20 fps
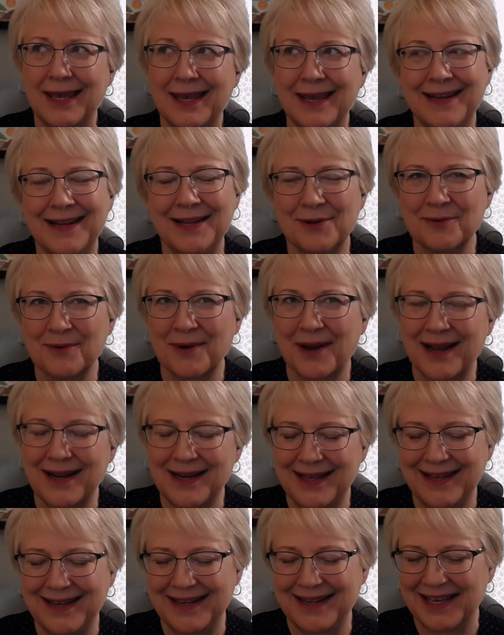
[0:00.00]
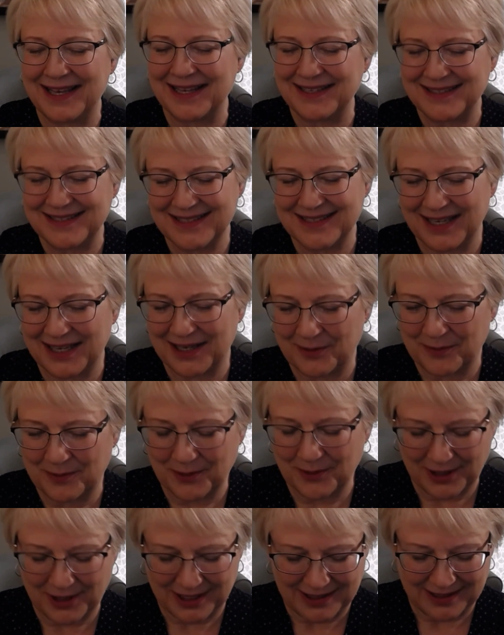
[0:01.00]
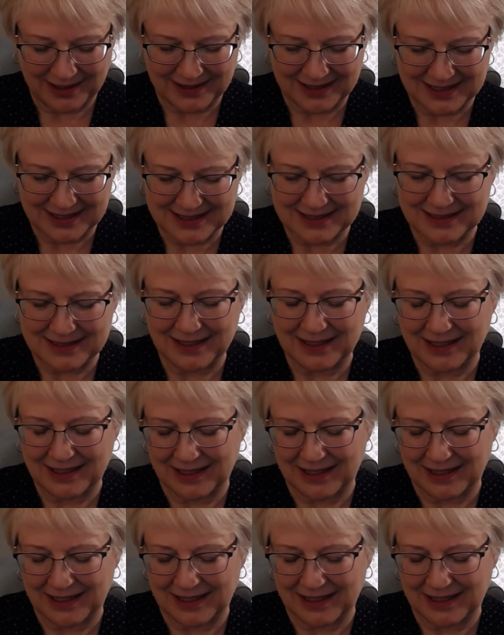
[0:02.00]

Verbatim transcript: thinking and writing and uh, working in this